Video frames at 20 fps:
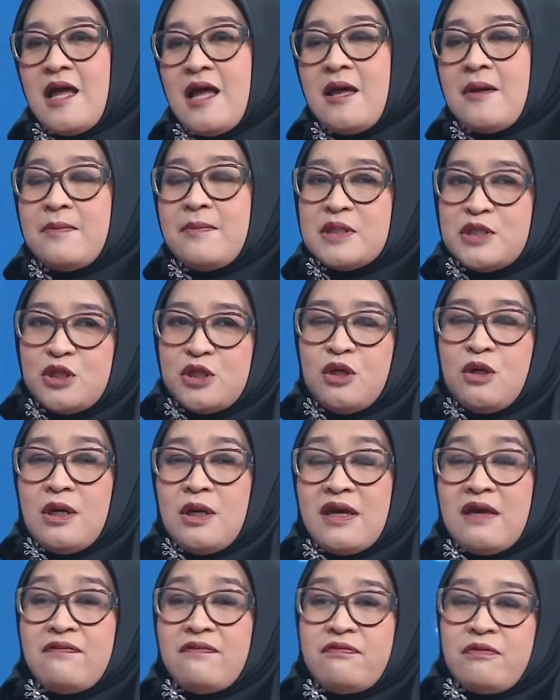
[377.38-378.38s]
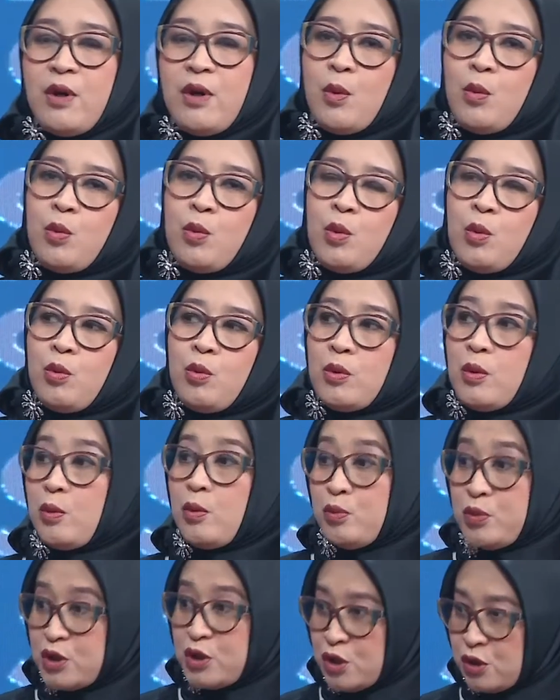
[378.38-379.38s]
But you know, if
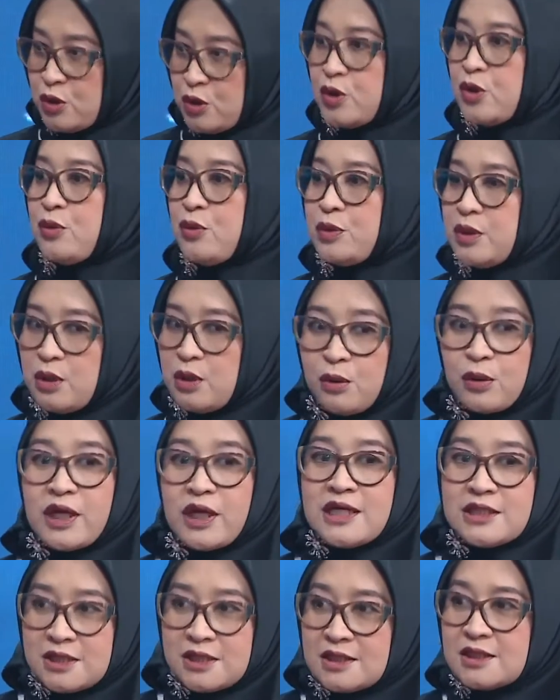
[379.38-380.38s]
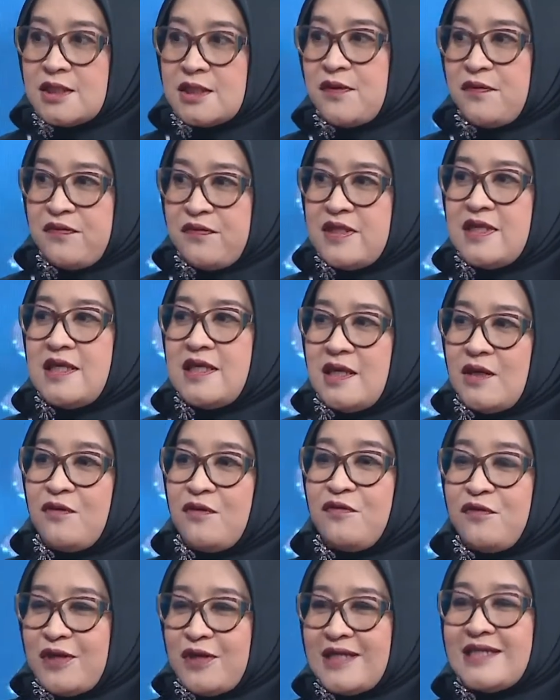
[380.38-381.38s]
we should know the locations of the
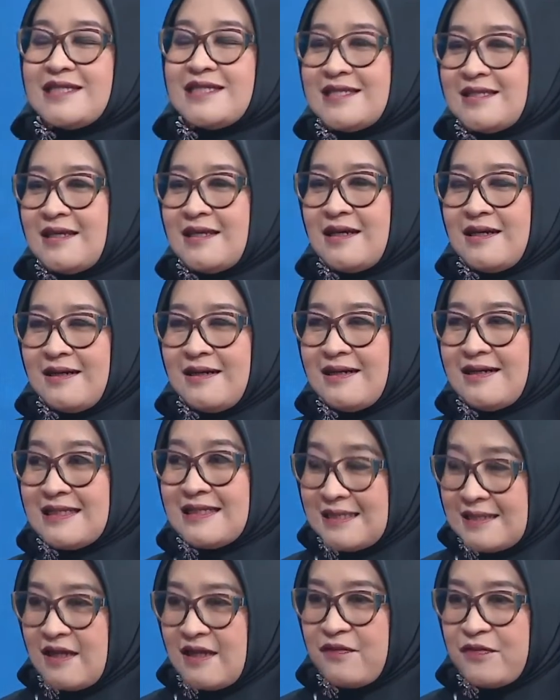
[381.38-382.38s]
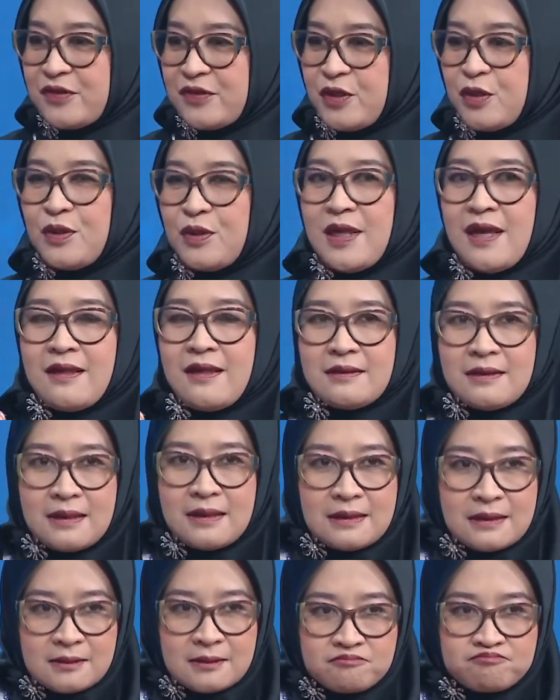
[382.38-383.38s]
ovary itself. You know that
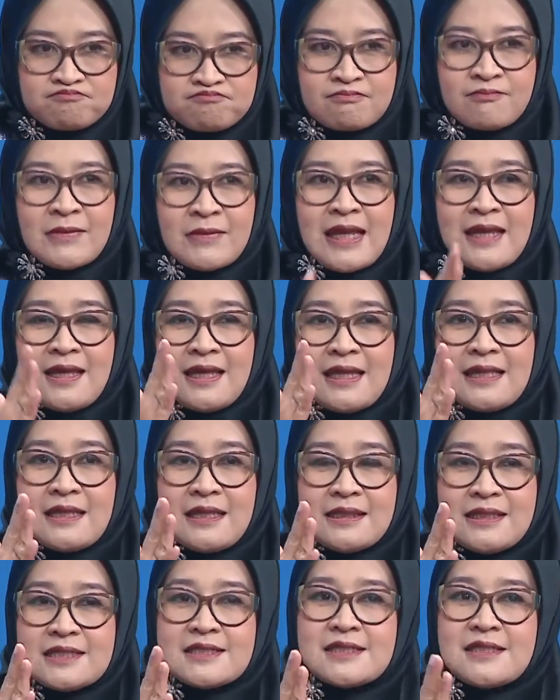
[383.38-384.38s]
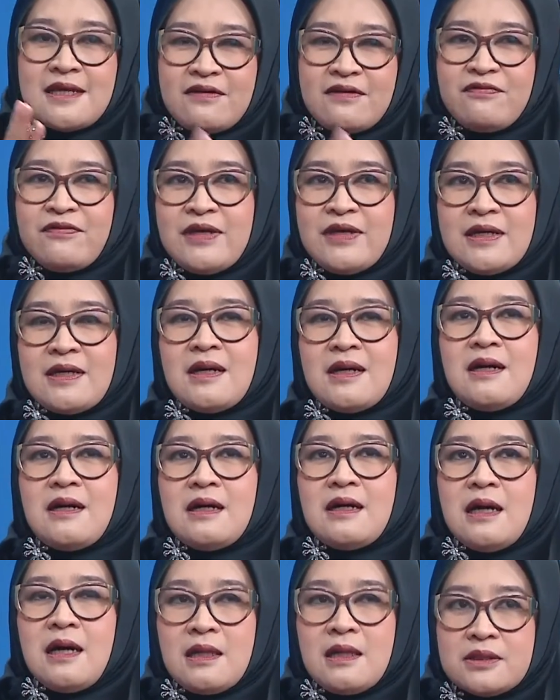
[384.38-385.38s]
the cervix,
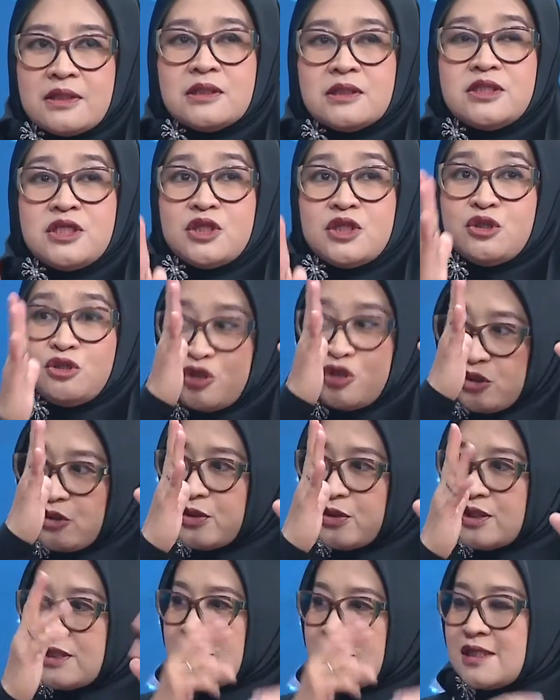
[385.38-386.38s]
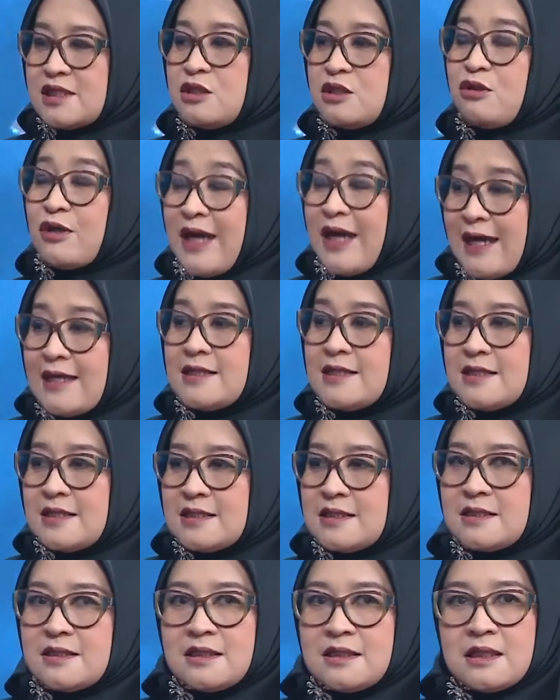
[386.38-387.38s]
the uterus is located
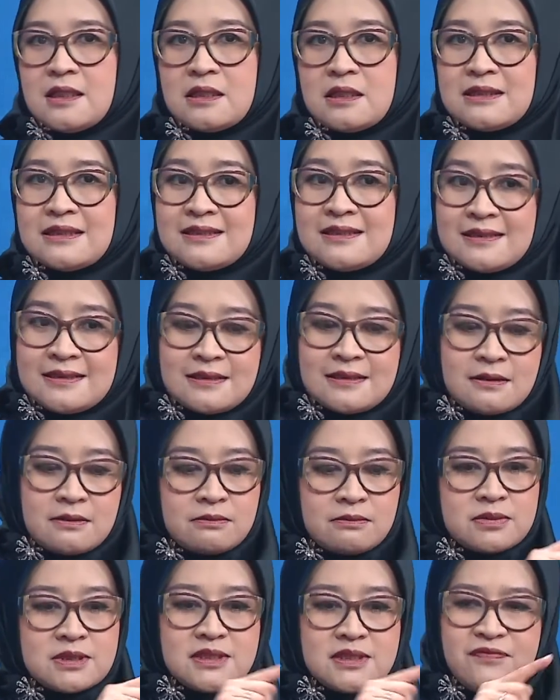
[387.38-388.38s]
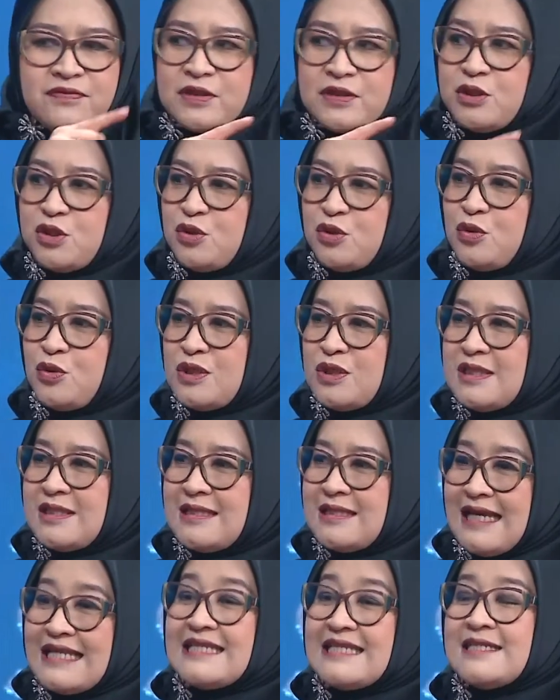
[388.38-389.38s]
7 to
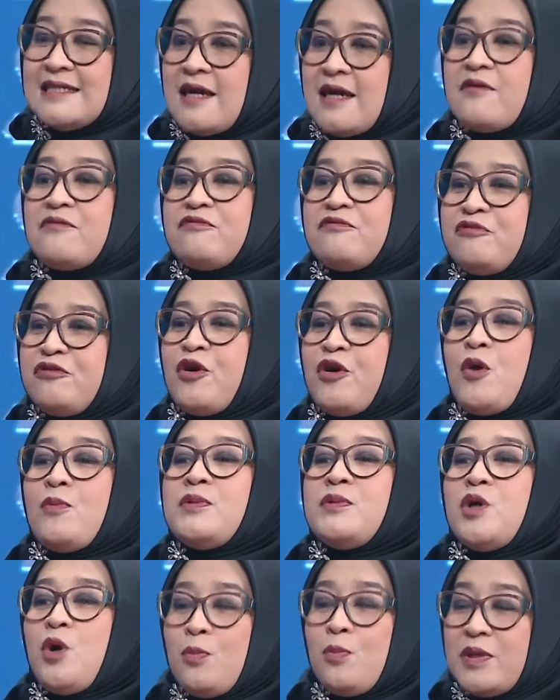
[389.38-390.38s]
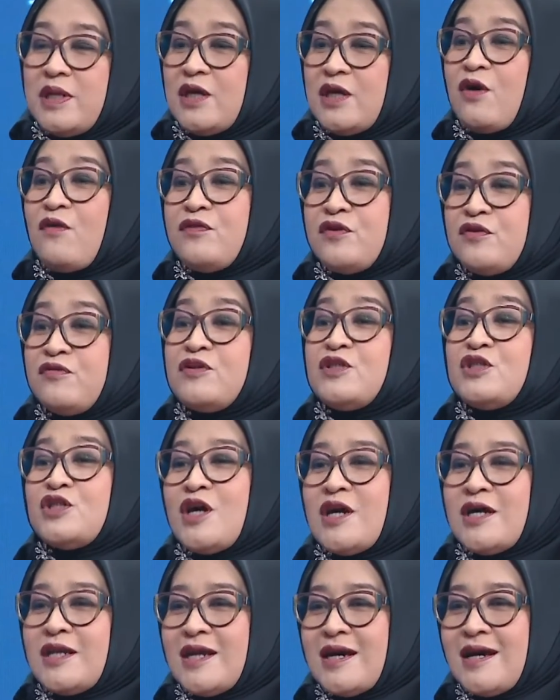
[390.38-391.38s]
10 cm from the opening of the vagina.